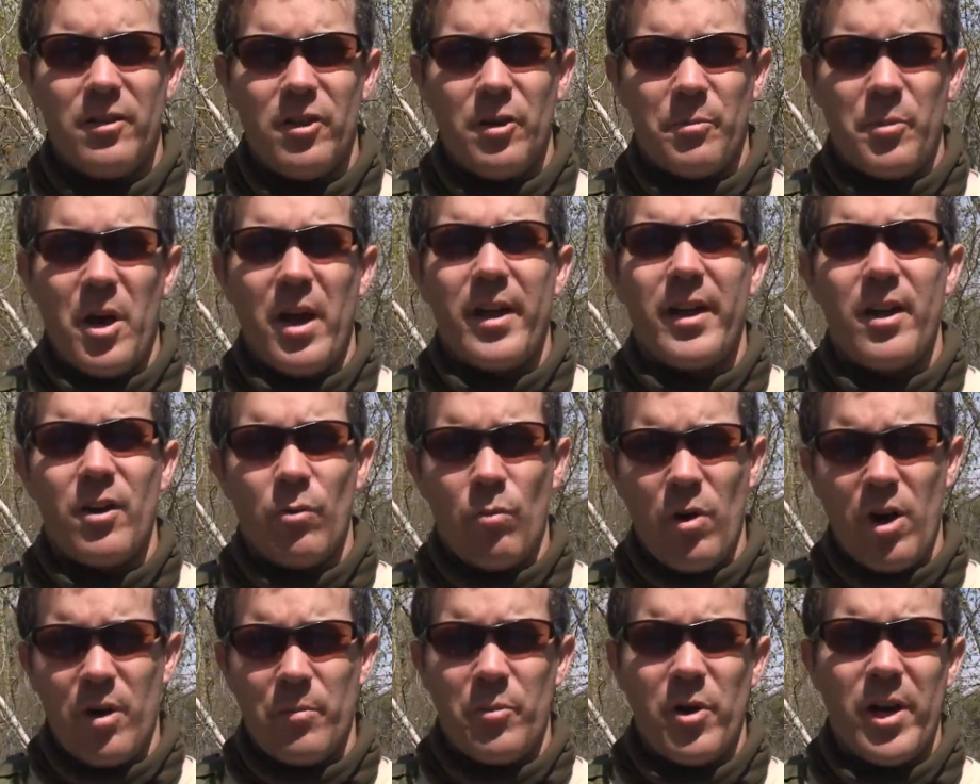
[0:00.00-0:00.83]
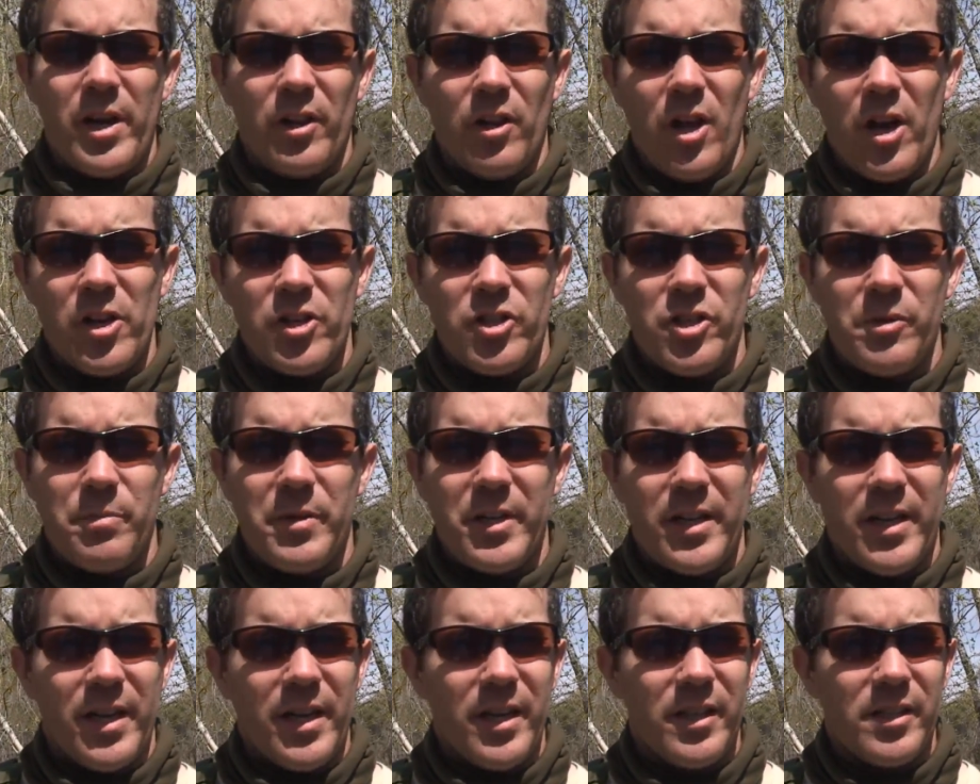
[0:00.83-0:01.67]
You're probably going to want to bring lunch
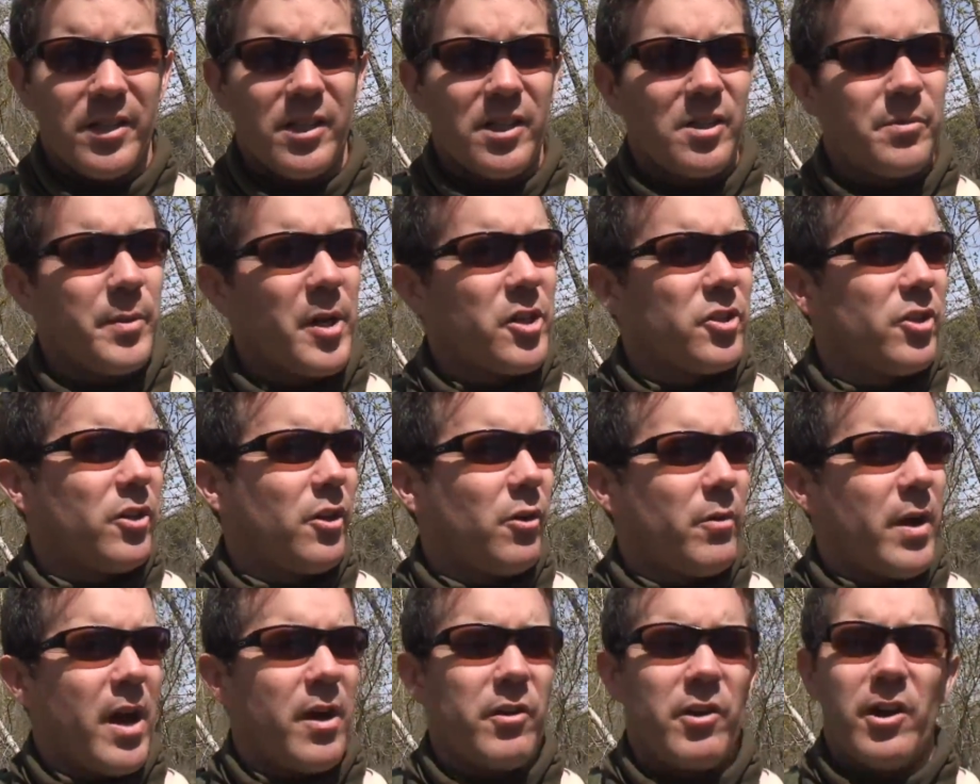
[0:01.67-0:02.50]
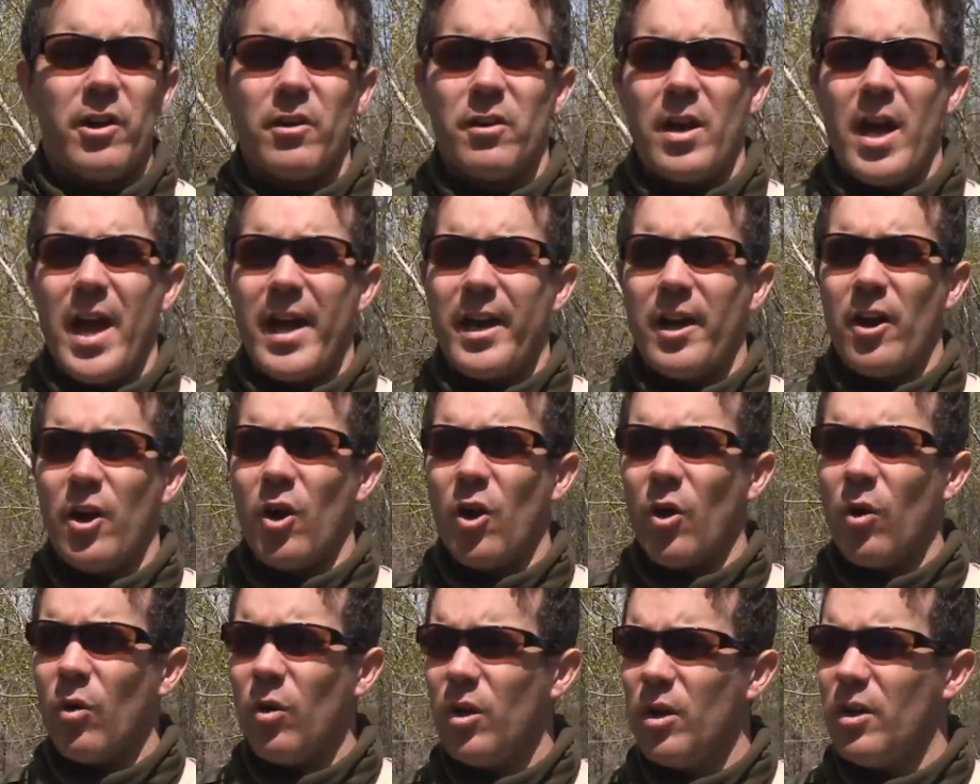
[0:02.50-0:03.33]
because, especially around here in
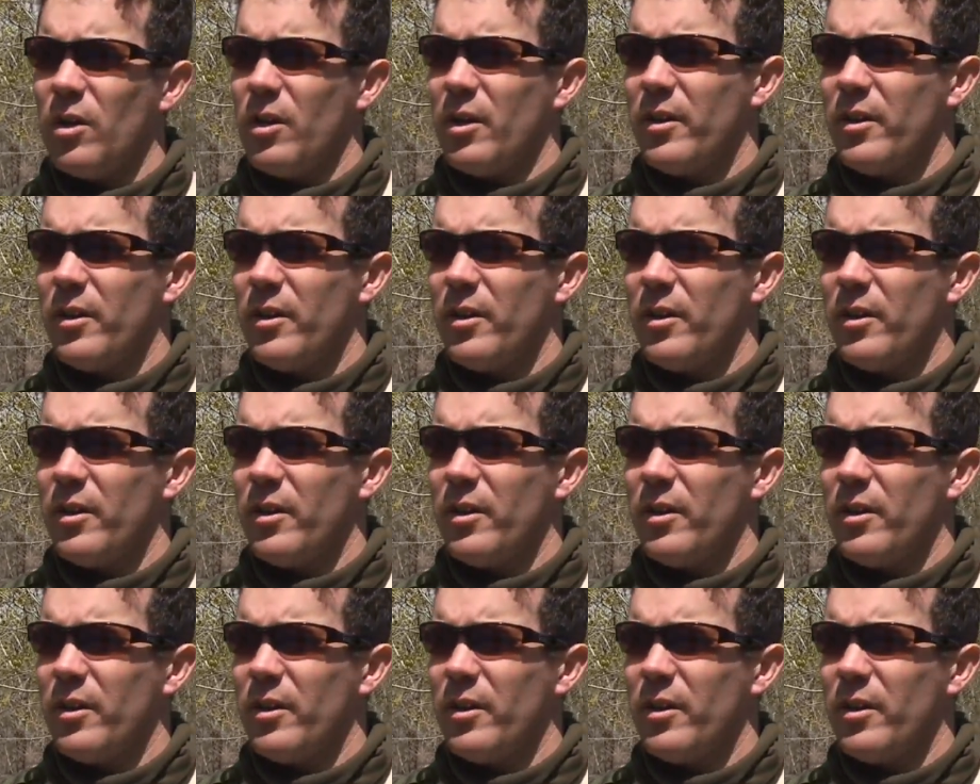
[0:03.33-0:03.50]
Idaho,